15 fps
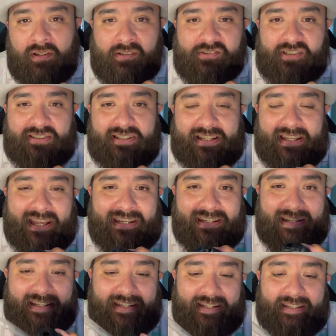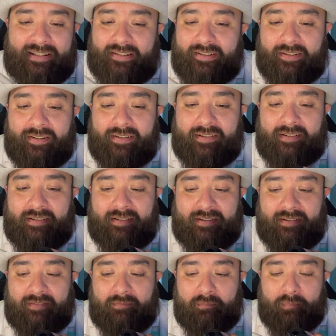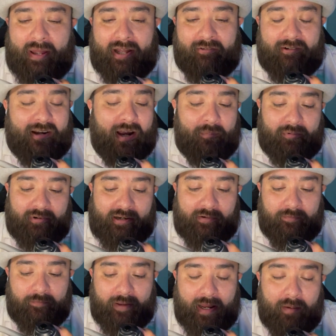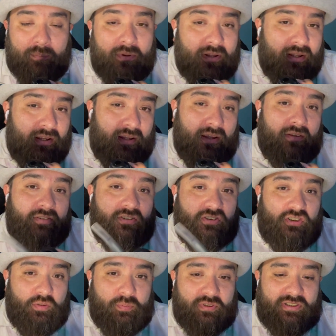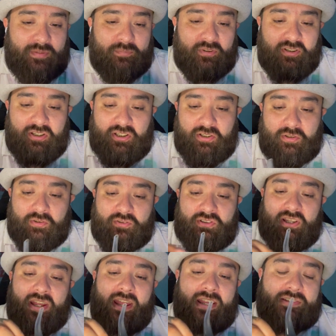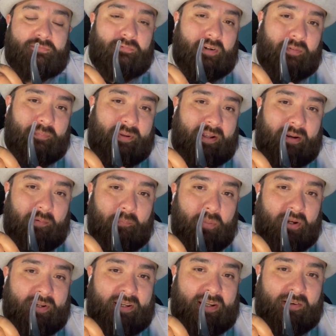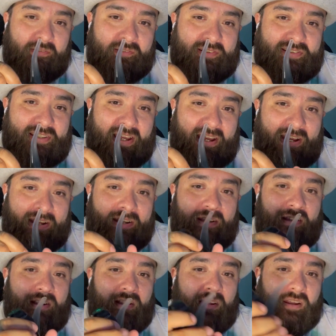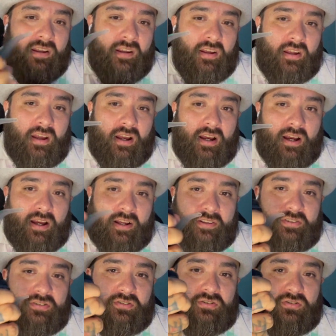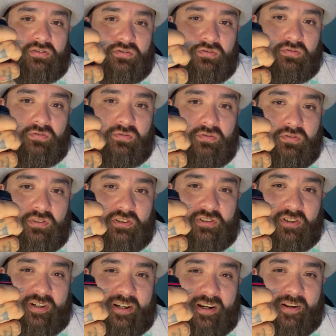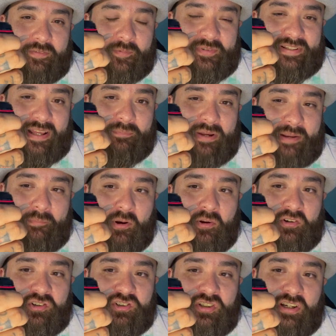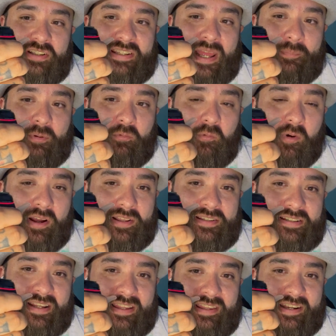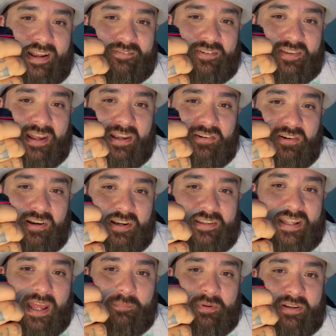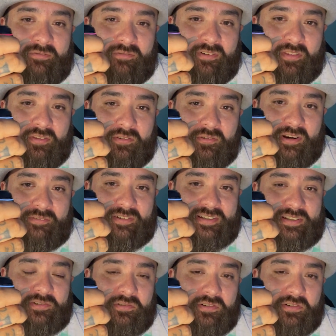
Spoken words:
Just like any battery operated vape, super simple to use. It has one button here on the side. To turn it on from standby mode, you're just going to tap it once, and then after that you're going to tap it through every single